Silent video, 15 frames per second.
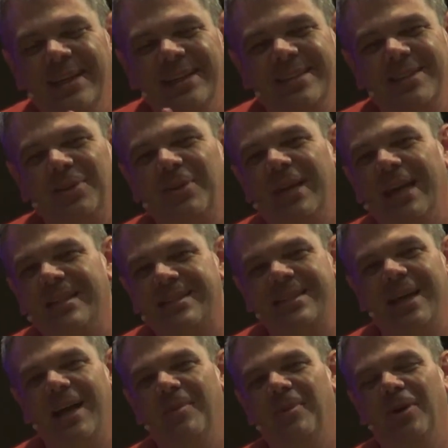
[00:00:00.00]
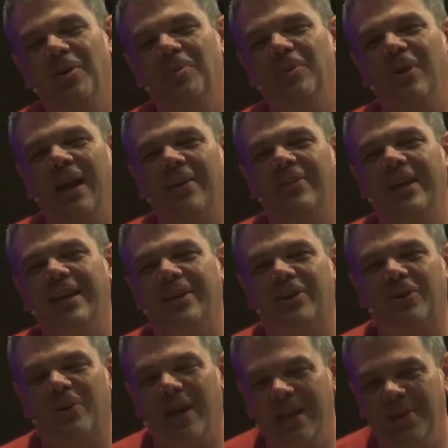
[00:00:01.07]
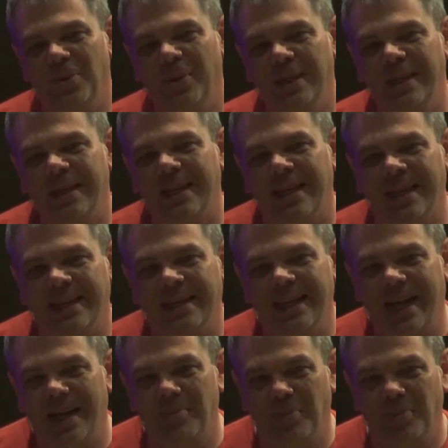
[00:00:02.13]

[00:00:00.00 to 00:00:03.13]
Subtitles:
until next time, I hope you have a great week and God